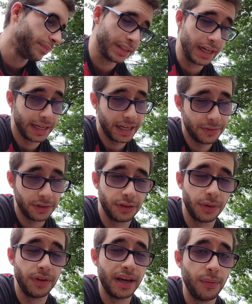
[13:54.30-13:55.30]
I kind of
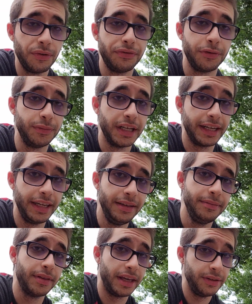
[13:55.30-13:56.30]
stole that one from
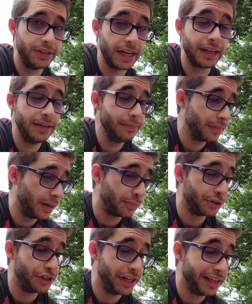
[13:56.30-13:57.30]
Techie. Thank you, Techie.
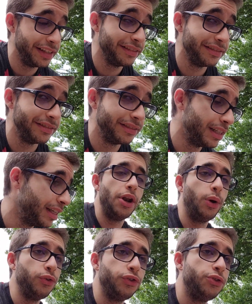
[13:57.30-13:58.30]
Appreciate it. You can
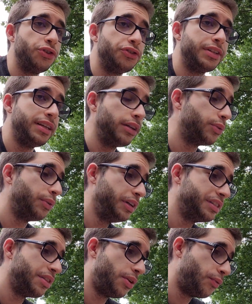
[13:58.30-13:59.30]
also just
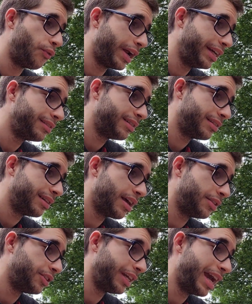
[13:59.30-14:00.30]
increase the rate
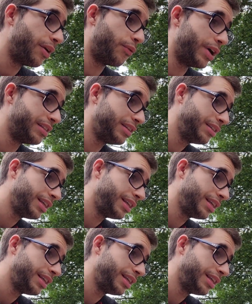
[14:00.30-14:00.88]
to get resin in the